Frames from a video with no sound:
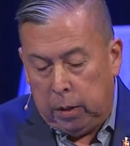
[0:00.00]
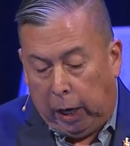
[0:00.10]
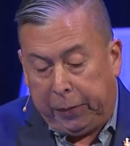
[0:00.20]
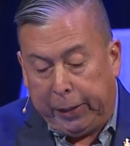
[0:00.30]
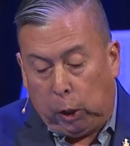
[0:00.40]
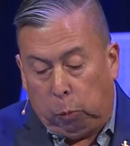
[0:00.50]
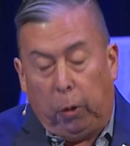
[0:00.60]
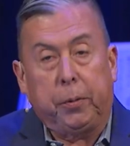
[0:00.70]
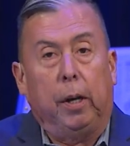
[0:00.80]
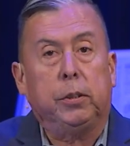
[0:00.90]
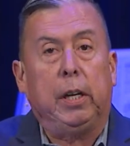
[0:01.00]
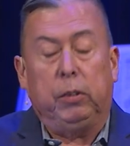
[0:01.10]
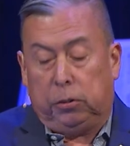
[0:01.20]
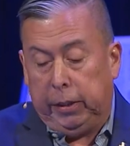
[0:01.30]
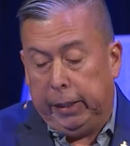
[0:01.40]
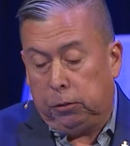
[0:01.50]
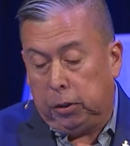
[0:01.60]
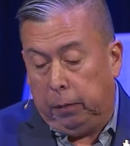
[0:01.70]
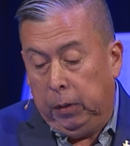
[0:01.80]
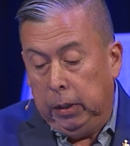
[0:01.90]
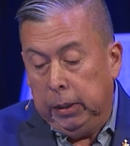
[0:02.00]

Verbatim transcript: I think the word does give a sense of